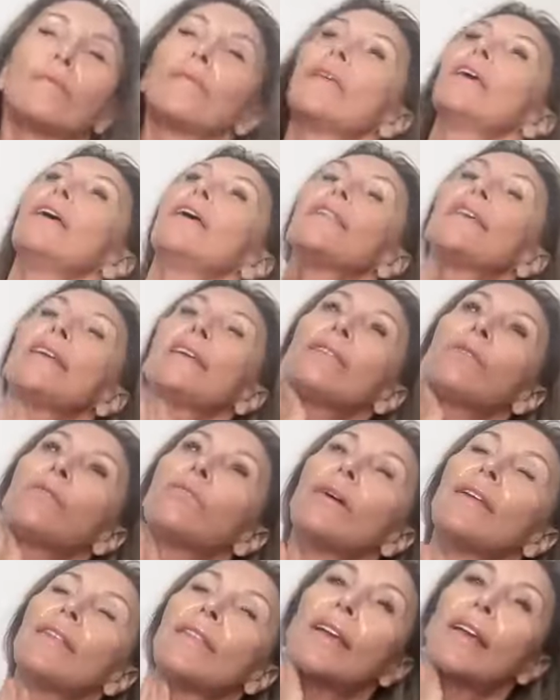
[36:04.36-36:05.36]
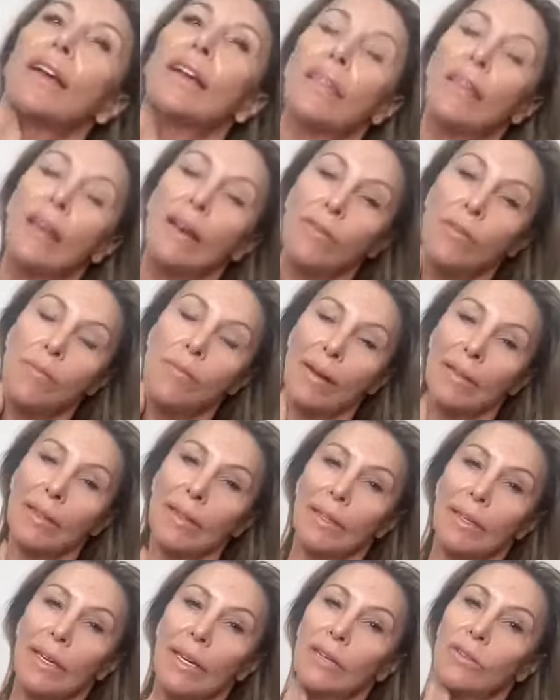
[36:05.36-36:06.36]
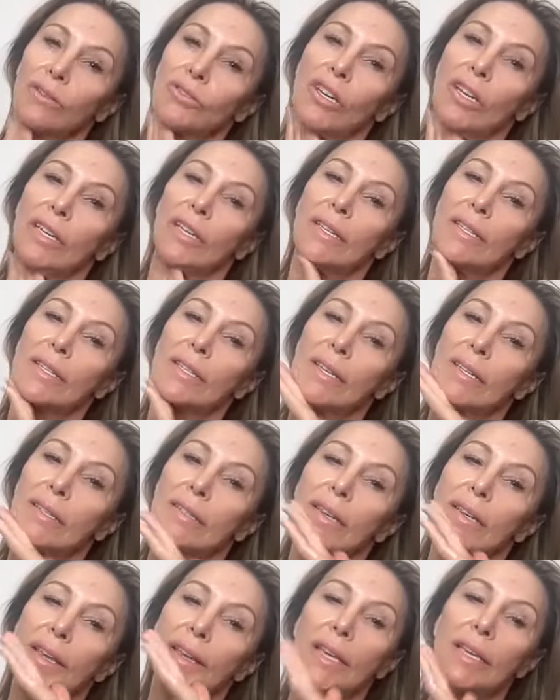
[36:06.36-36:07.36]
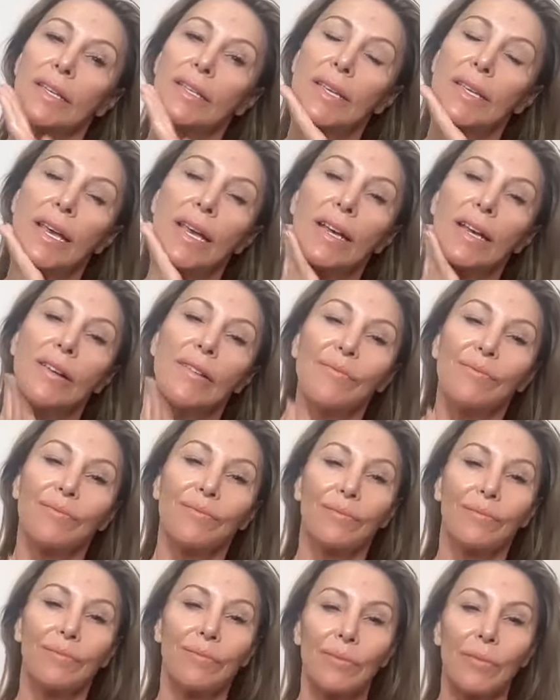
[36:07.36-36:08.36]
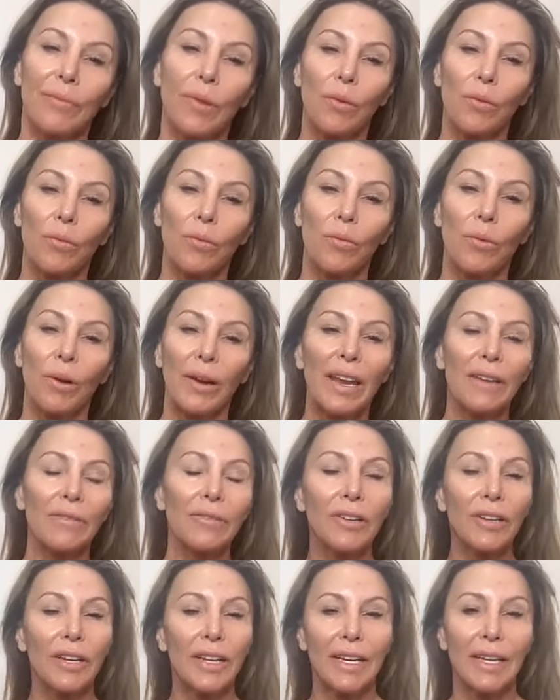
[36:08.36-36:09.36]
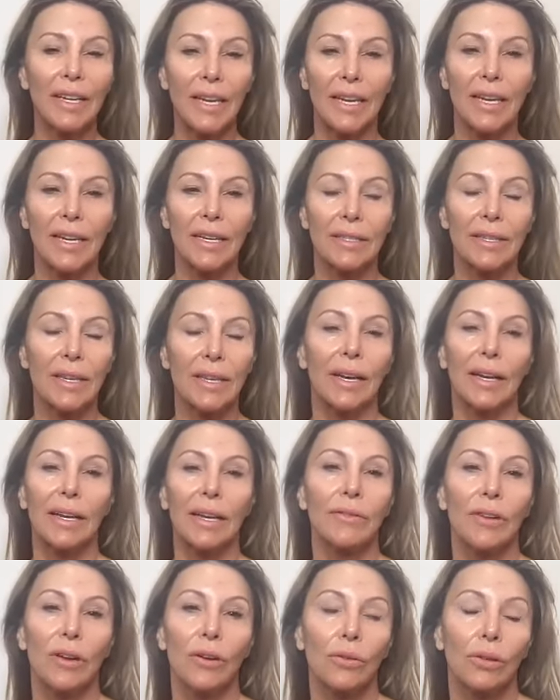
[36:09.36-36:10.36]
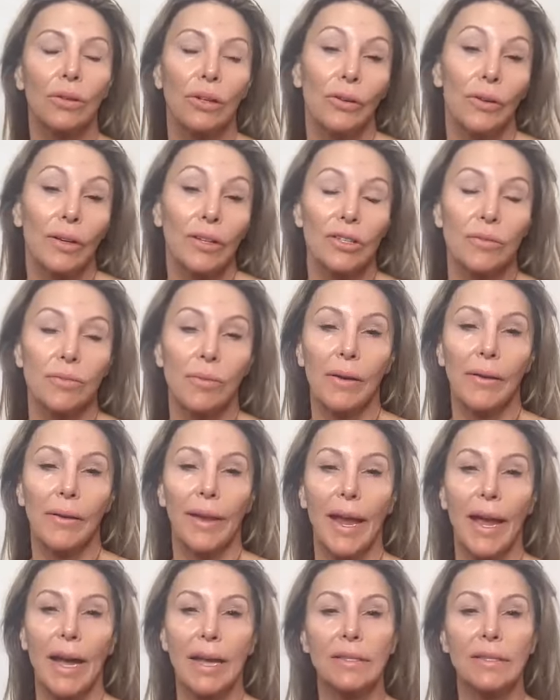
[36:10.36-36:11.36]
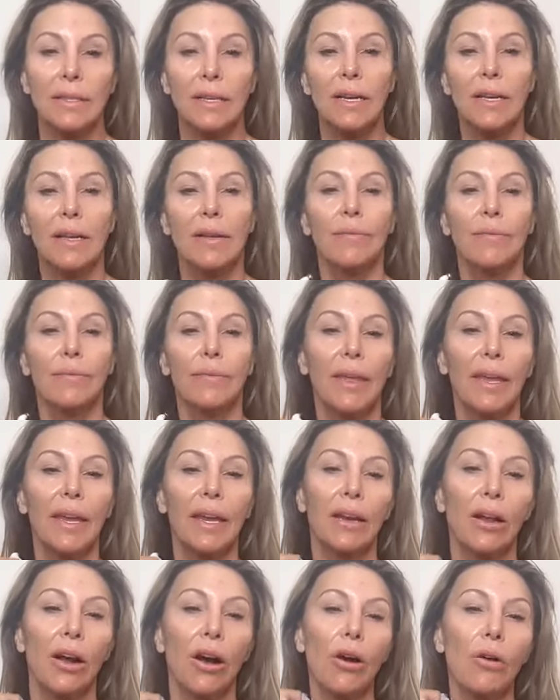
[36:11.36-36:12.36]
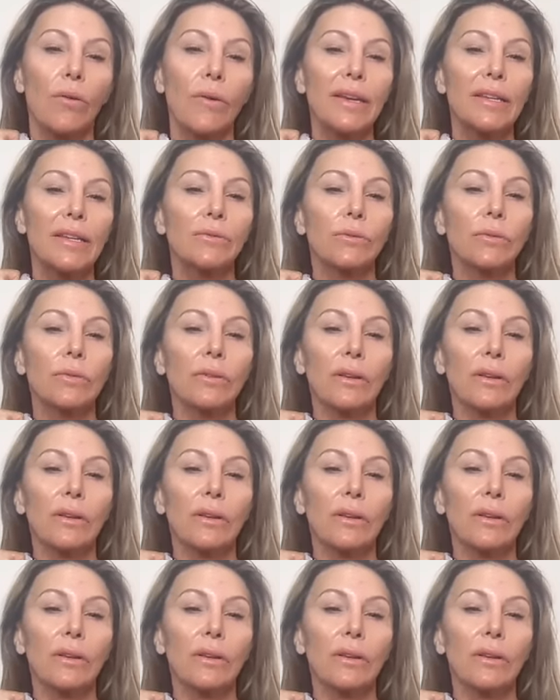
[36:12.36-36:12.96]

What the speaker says: I think the one thing I love about the Neogenesis is whatever it is, and I have no clue, I should probably ask, it always